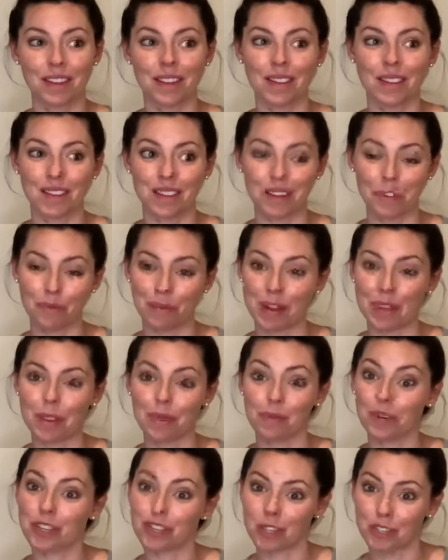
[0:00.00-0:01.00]
in a way that we
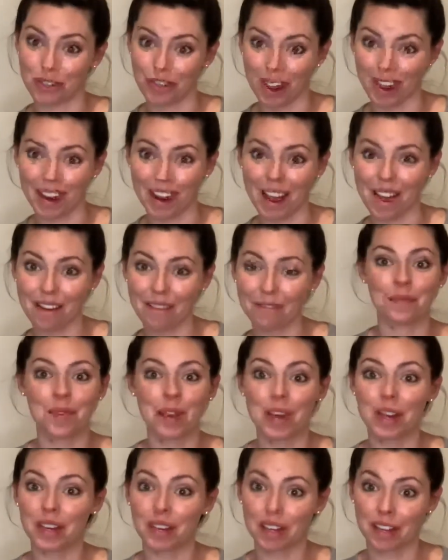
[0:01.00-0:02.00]
should not have.
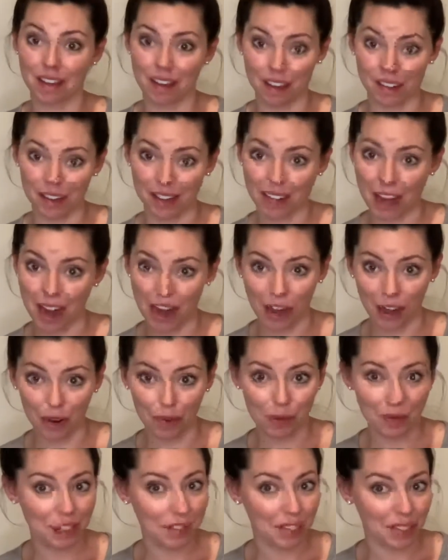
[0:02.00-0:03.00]
Cutting hair
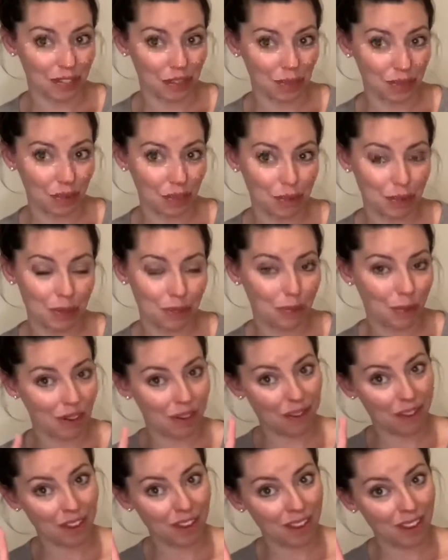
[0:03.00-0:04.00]
with scissors was one of
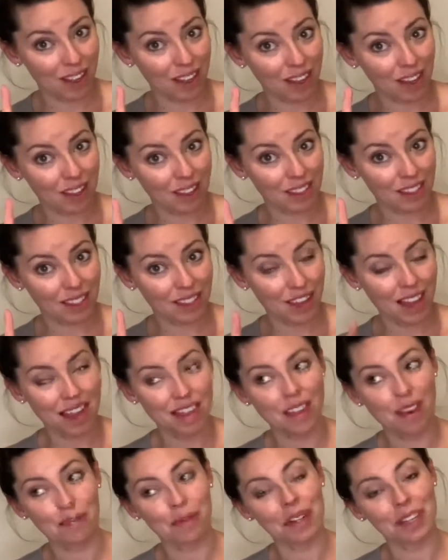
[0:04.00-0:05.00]
the things
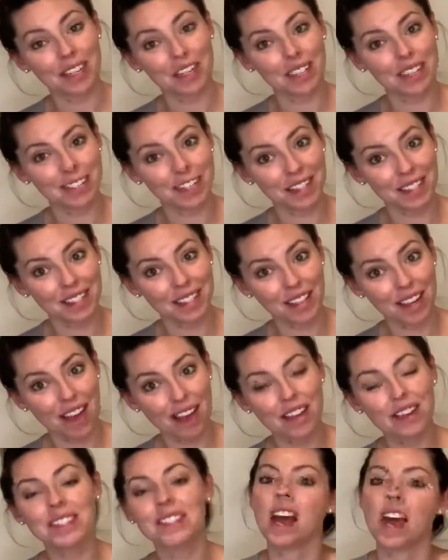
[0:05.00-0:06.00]
that we needed to
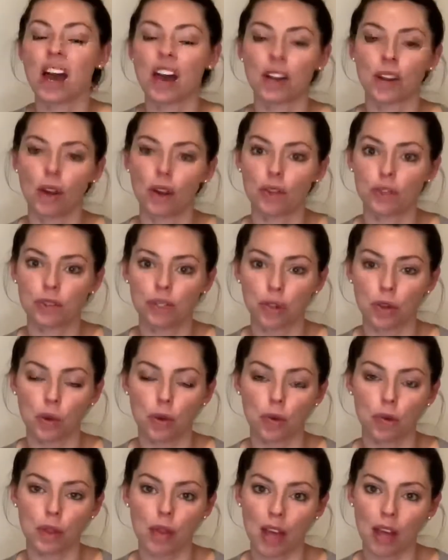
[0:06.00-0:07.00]
discuss, and also
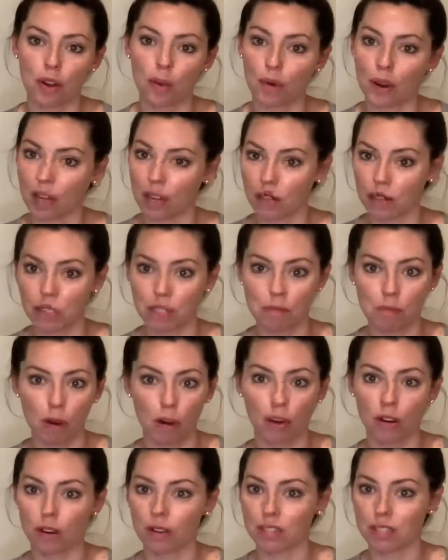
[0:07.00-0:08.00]
that crayons and
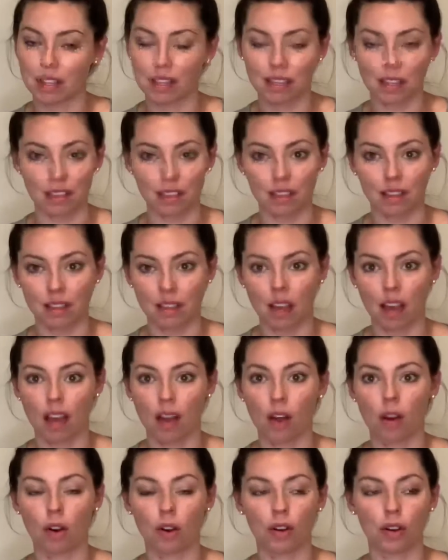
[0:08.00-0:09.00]
markers and things like that
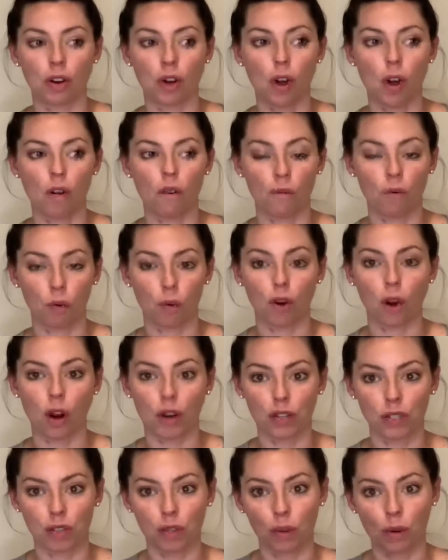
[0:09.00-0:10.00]
are for arts
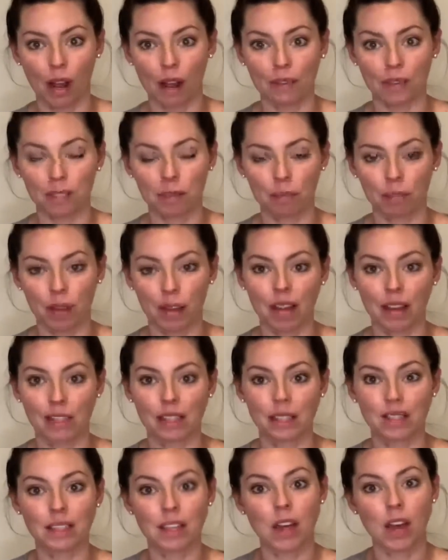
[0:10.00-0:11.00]
and crafts
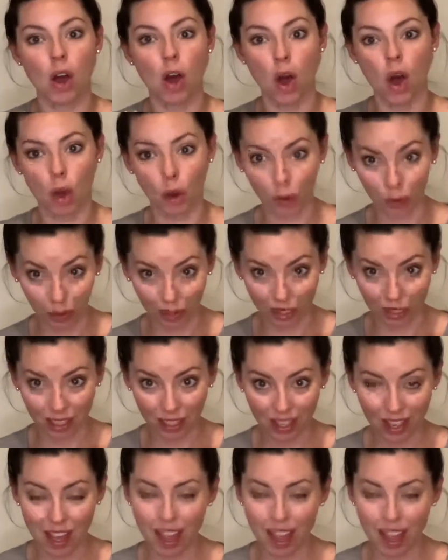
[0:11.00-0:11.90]
supplies only,